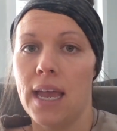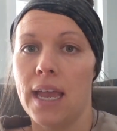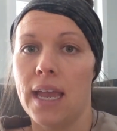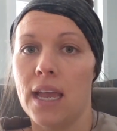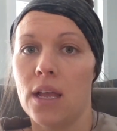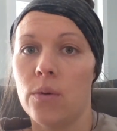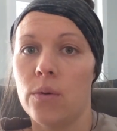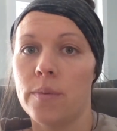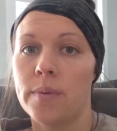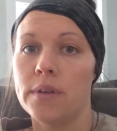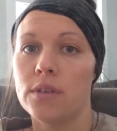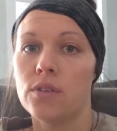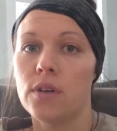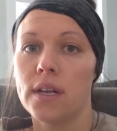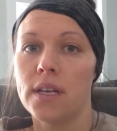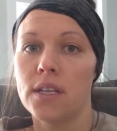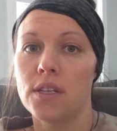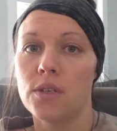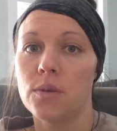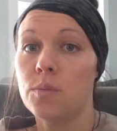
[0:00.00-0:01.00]
And we've been
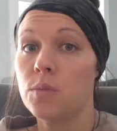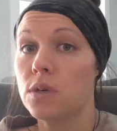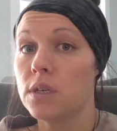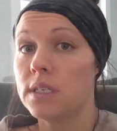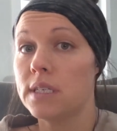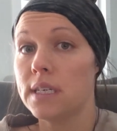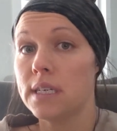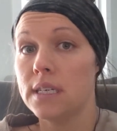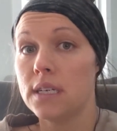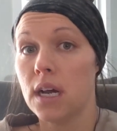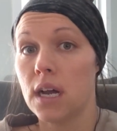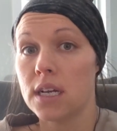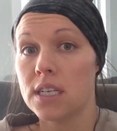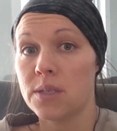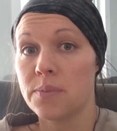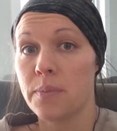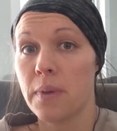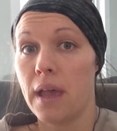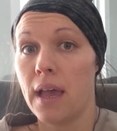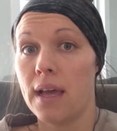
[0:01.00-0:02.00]
trying to do more
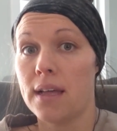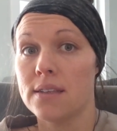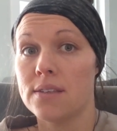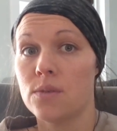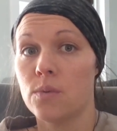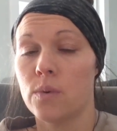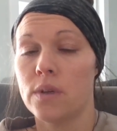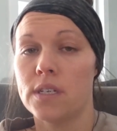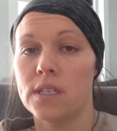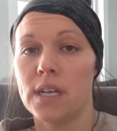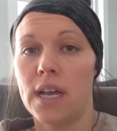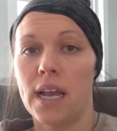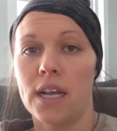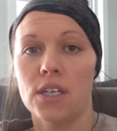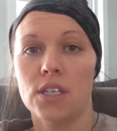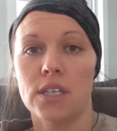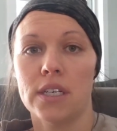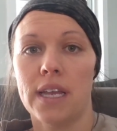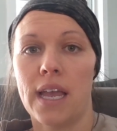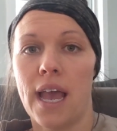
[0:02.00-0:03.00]
detox baths, which
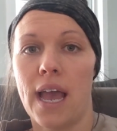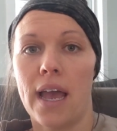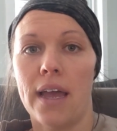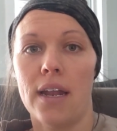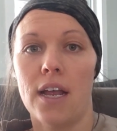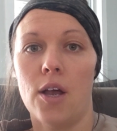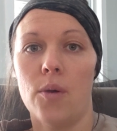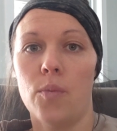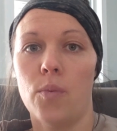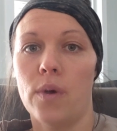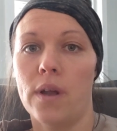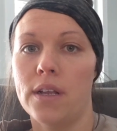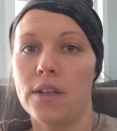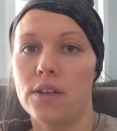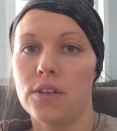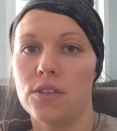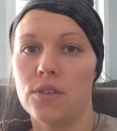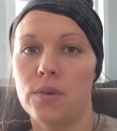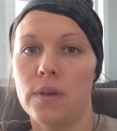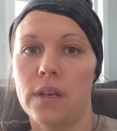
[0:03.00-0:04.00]
actually add up when
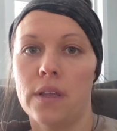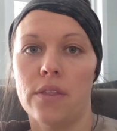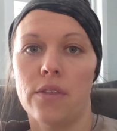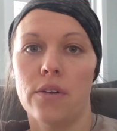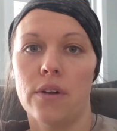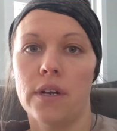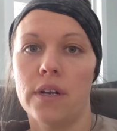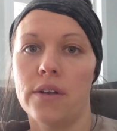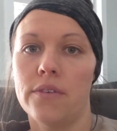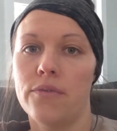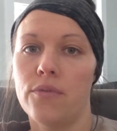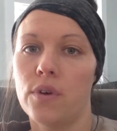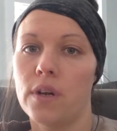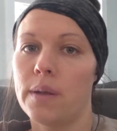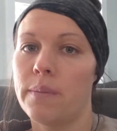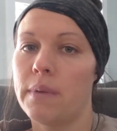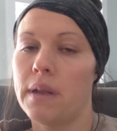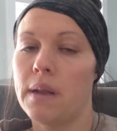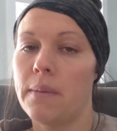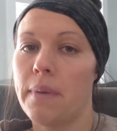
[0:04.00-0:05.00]
you're doing 30 to
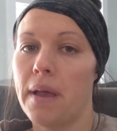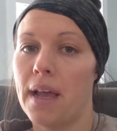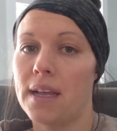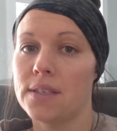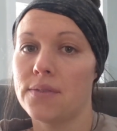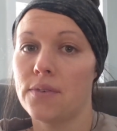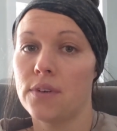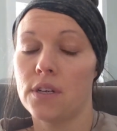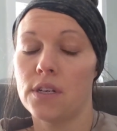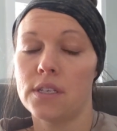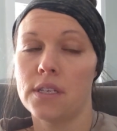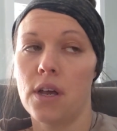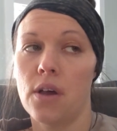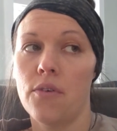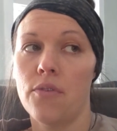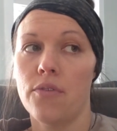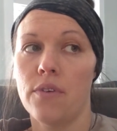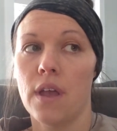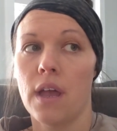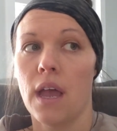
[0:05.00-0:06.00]
40 minute baths for
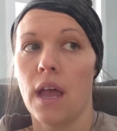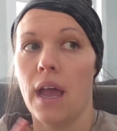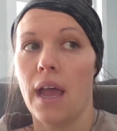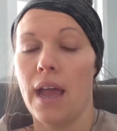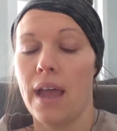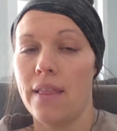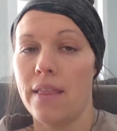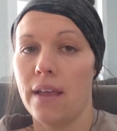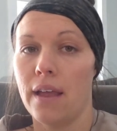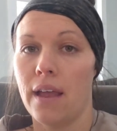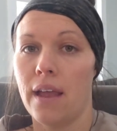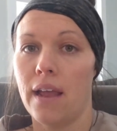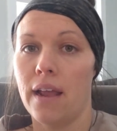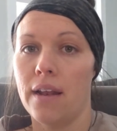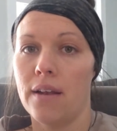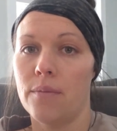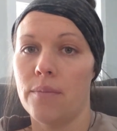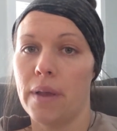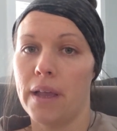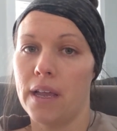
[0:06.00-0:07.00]
yourself, and
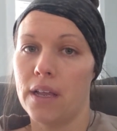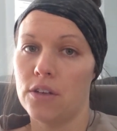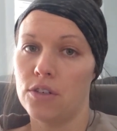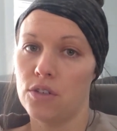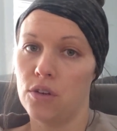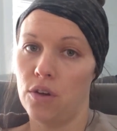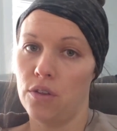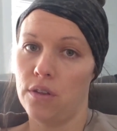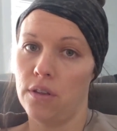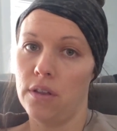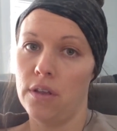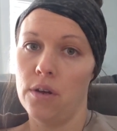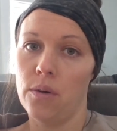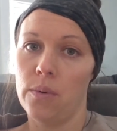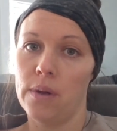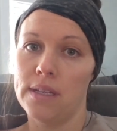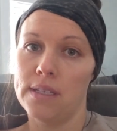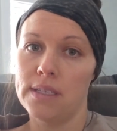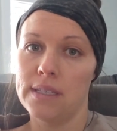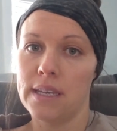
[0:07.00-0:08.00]
then making sure all the little
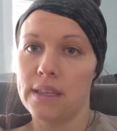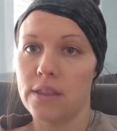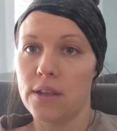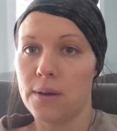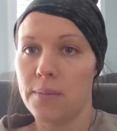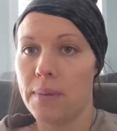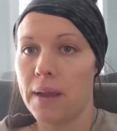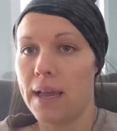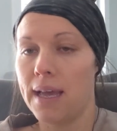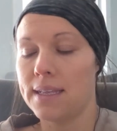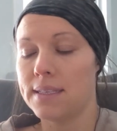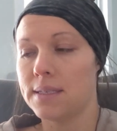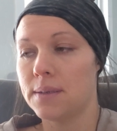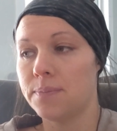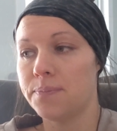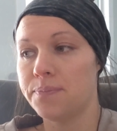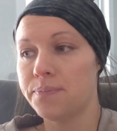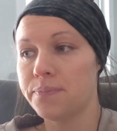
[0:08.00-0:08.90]
ones get their baths.